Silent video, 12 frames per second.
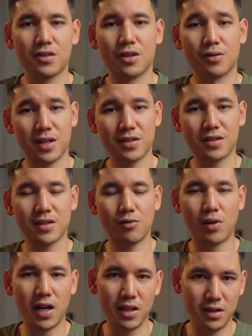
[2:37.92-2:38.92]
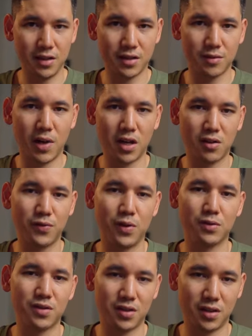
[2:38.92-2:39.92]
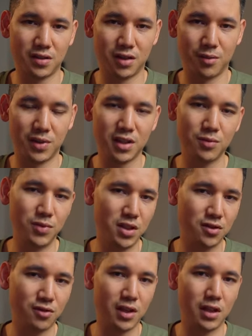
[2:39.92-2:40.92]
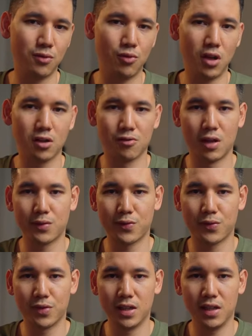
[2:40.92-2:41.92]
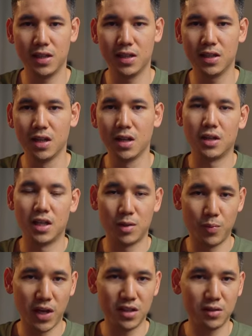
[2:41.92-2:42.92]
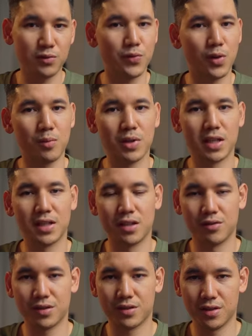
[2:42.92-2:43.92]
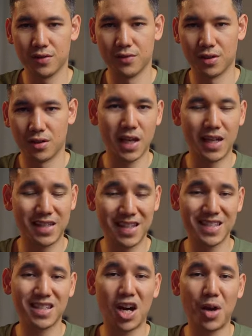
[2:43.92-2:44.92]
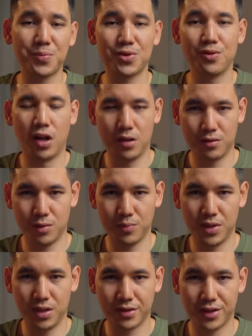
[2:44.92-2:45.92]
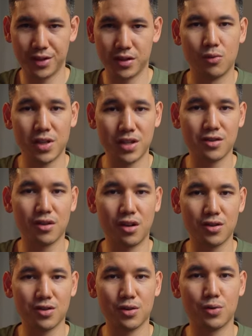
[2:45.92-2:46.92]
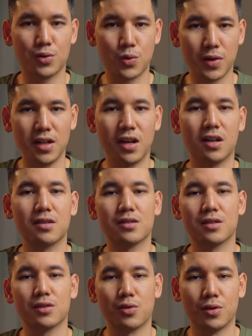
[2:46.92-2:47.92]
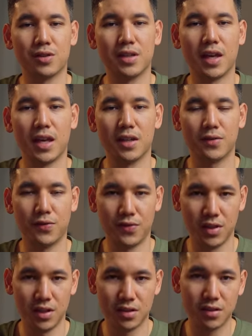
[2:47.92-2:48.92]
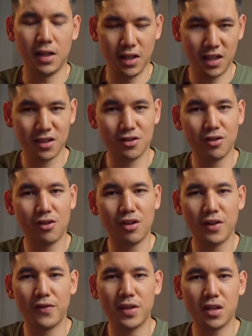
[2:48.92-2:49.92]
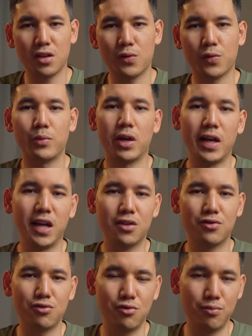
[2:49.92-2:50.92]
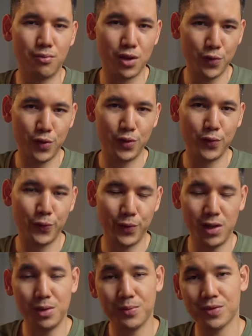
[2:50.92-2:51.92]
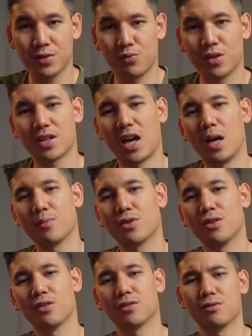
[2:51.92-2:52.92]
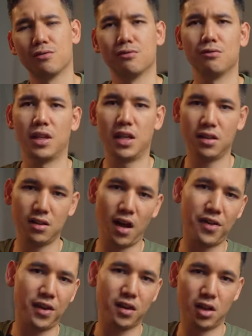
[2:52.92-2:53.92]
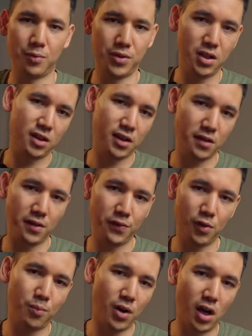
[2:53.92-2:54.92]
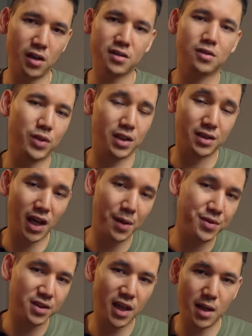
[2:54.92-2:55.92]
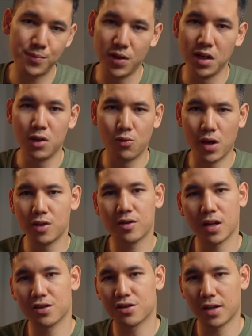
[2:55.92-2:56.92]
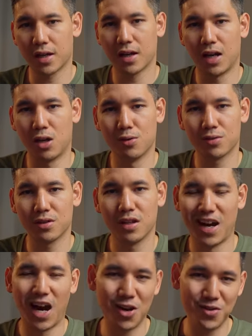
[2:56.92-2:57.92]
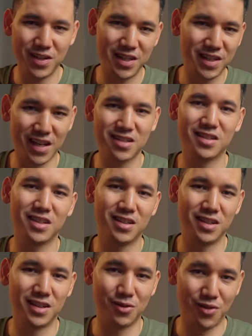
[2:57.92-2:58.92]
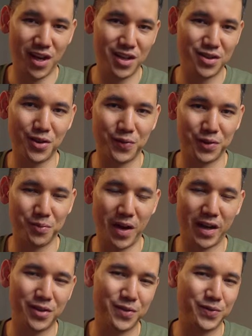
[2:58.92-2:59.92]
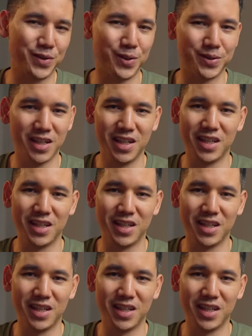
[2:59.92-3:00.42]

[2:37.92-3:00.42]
So this is a wireless microphone system. This means you can walk around freely, independent from the receiver. And this up to 100 meters, which is also 328 feet. And I saw a video from Andrew Murphy Films, which I'm going to link, I think up here in the info box with the timestamp, where you can check out how he tested the range of the microphone.